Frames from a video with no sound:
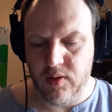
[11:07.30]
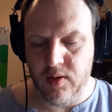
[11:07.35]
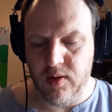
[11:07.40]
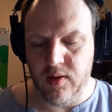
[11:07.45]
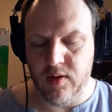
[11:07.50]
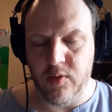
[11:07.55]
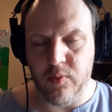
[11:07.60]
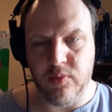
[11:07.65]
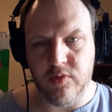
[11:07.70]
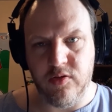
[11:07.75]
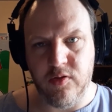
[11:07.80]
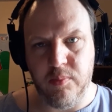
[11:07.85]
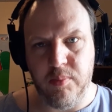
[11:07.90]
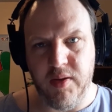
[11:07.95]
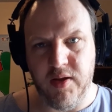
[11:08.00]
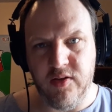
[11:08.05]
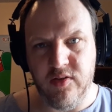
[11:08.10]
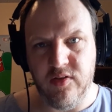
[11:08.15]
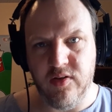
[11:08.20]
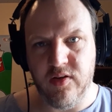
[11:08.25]
It was a
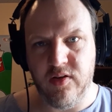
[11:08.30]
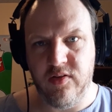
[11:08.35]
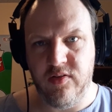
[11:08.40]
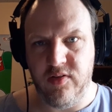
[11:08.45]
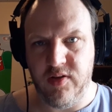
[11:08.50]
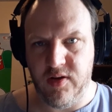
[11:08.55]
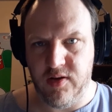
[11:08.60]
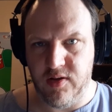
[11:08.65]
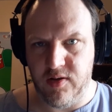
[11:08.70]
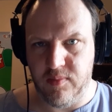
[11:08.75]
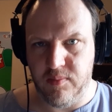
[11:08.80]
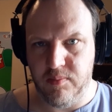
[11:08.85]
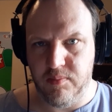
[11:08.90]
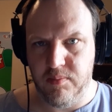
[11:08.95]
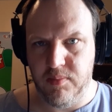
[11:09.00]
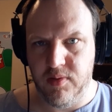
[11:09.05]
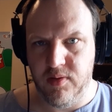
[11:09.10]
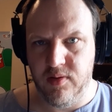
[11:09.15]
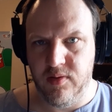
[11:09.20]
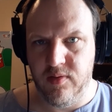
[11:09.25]
basic setup,
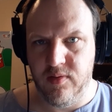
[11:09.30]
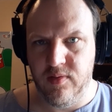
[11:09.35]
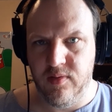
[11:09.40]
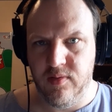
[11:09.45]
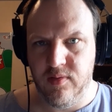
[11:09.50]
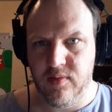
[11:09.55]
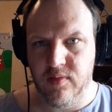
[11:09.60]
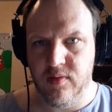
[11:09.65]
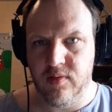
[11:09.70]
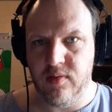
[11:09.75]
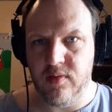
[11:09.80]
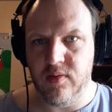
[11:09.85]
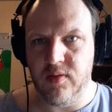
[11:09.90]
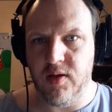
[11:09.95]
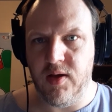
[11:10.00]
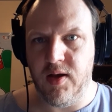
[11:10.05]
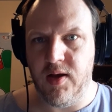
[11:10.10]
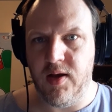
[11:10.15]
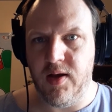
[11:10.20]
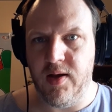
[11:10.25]
the
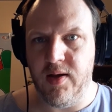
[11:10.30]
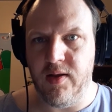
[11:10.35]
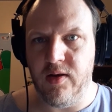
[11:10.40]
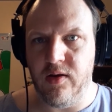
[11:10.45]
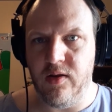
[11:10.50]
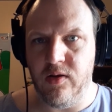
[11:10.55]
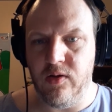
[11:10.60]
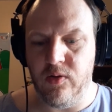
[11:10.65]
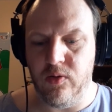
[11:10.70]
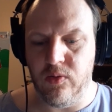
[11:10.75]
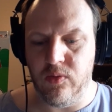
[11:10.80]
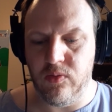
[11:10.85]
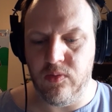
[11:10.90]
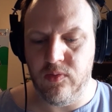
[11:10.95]
high-low.